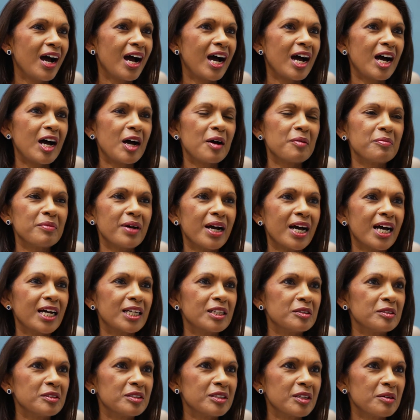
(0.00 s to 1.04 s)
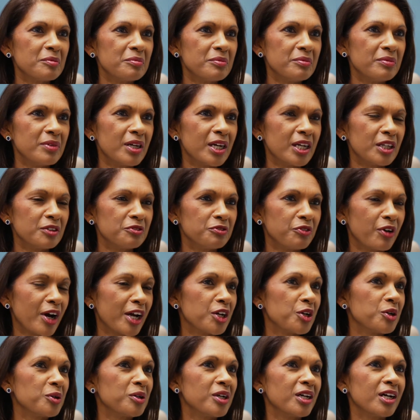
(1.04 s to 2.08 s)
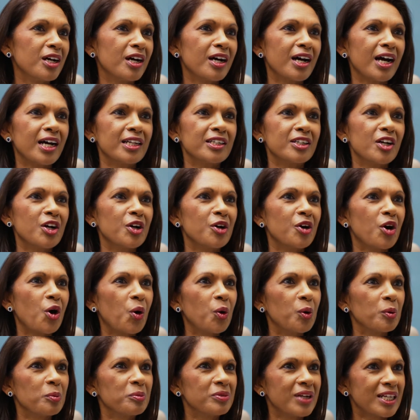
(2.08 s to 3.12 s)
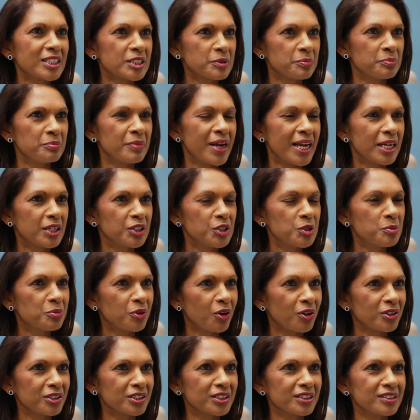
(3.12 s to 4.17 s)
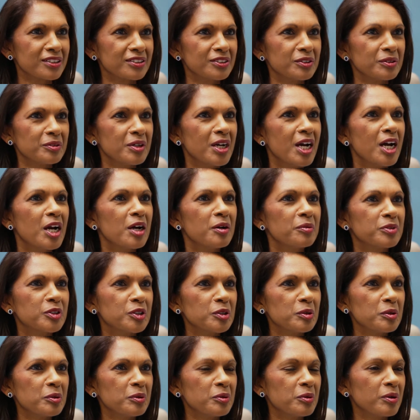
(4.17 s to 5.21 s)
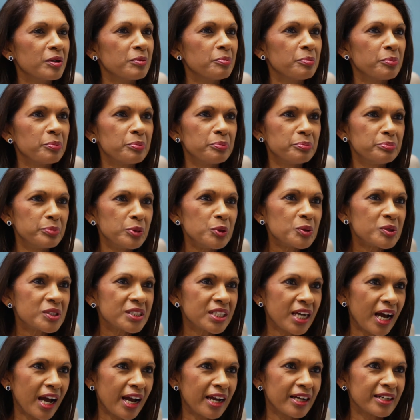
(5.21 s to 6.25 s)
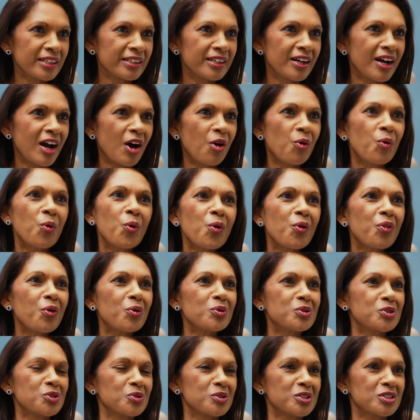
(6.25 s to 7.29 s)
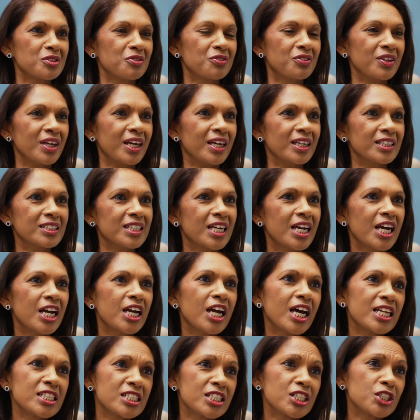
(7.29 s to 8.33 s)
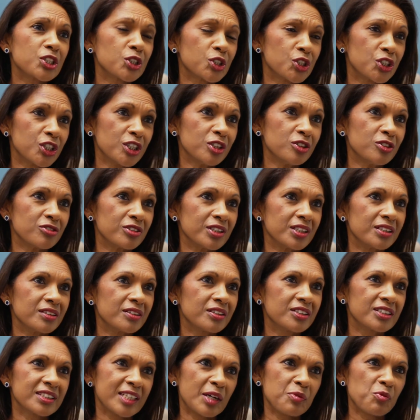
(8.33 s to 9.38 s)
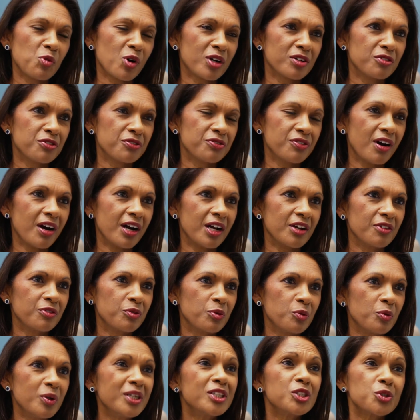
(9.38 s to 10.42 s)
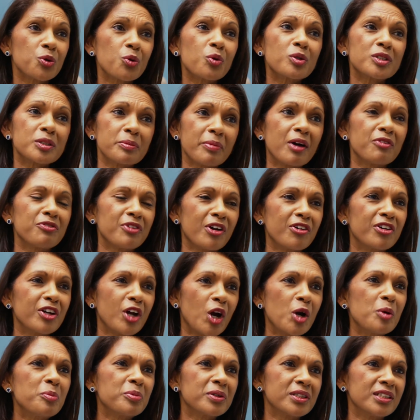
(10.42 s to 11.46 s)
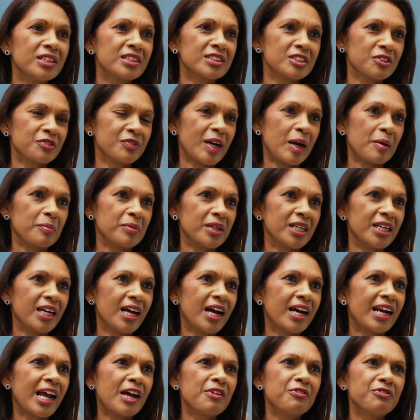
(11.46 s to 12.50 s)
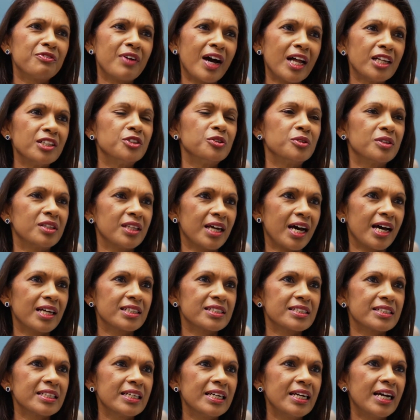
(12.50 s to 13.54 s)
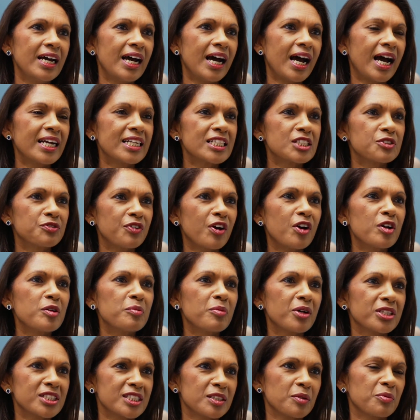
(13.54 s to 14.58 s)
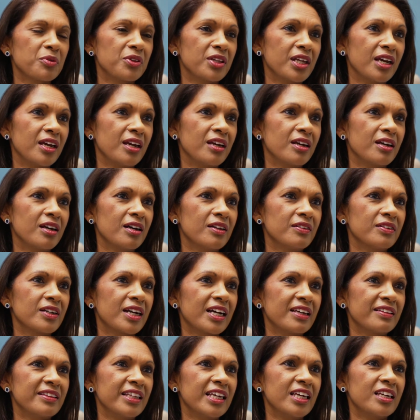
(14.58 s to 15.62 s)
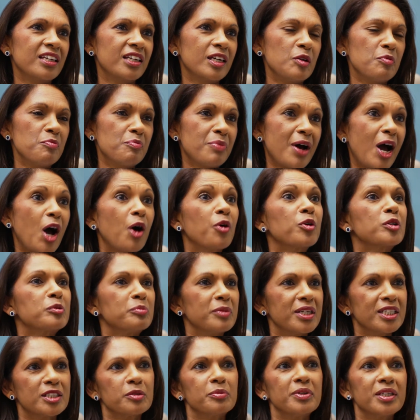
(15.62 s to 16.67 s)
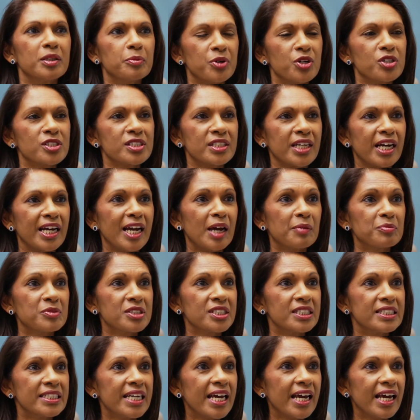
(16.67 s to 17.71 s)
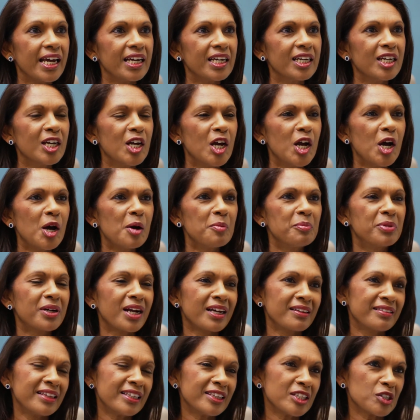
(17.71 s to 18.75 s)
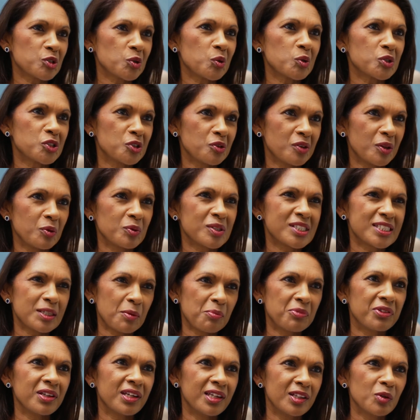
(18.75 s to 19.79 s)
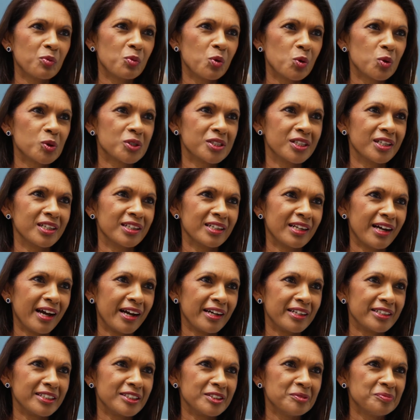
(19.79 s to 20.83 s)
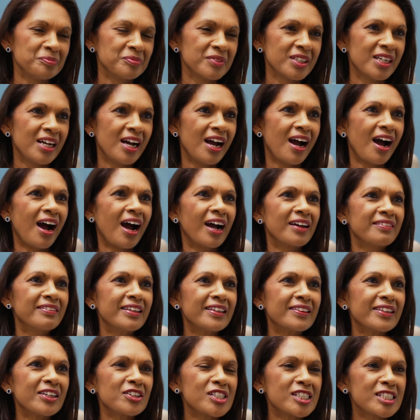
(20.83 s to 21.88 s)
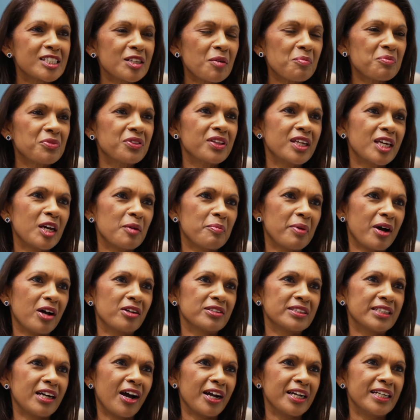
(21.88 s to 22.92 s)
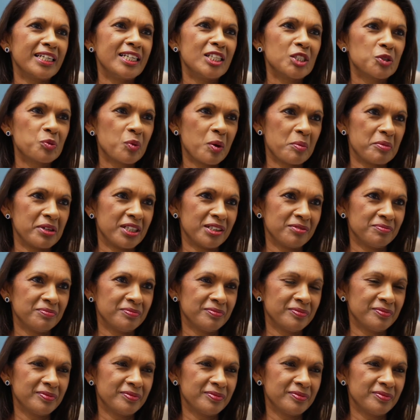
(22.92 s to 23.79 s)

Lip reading: and Viola and her whole let's make new products to boost Guyana, all those sorts of things. As little children, because I'm one of 5, we talked about very openly as a family, and I valued that. And it's very much something that I think empowered me to be the person I am today. But I think there was something in the water in Guyana. I think there's something about Guyanese women,